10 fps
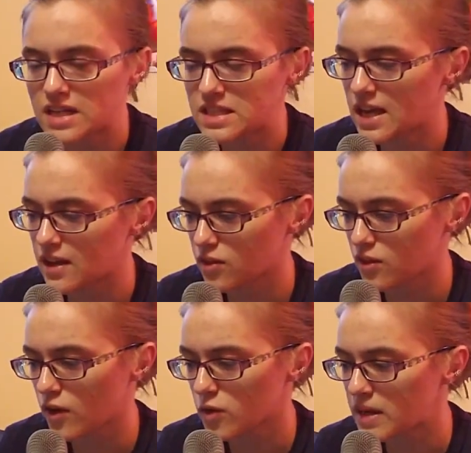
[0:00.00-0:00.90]
and death
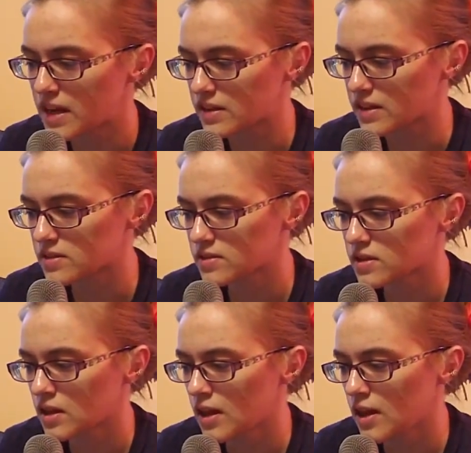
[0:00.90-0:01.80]
are
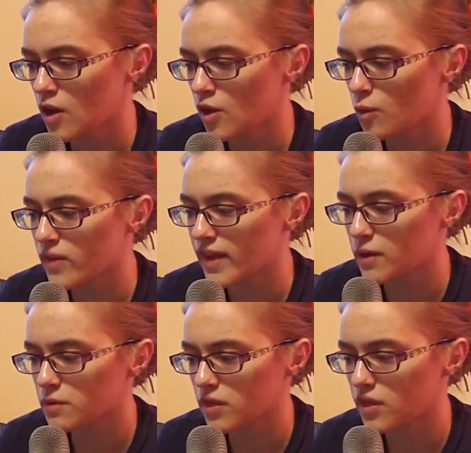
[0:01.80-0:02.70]
meaningless
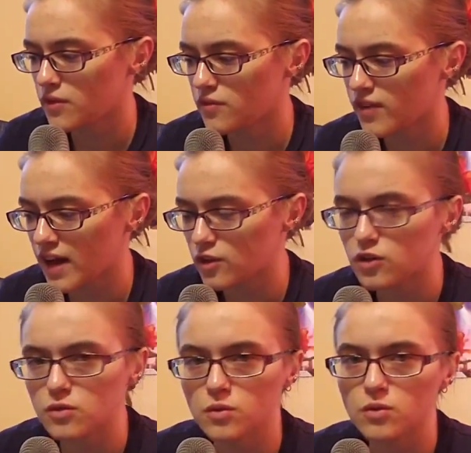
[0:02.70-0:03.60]
without the
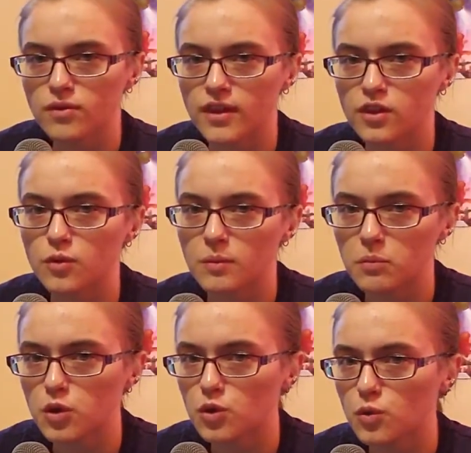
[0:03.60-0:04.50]
value that you
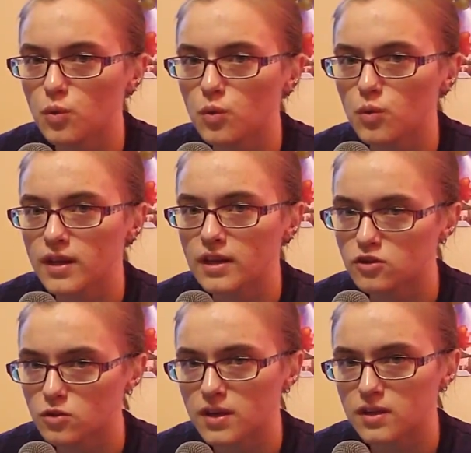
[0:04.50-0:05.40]
imbue
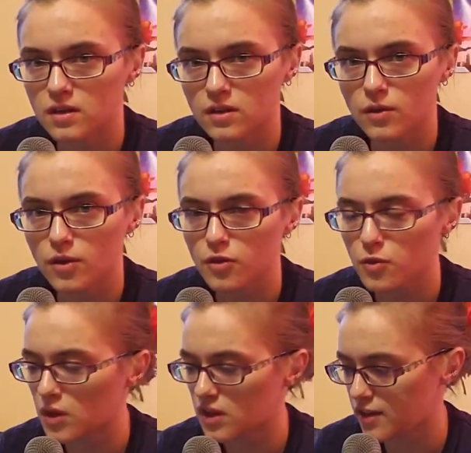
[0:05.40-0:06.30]
into it
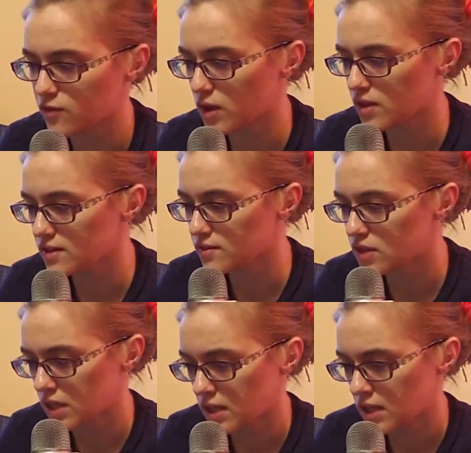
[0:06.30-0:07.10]
through a life well lived.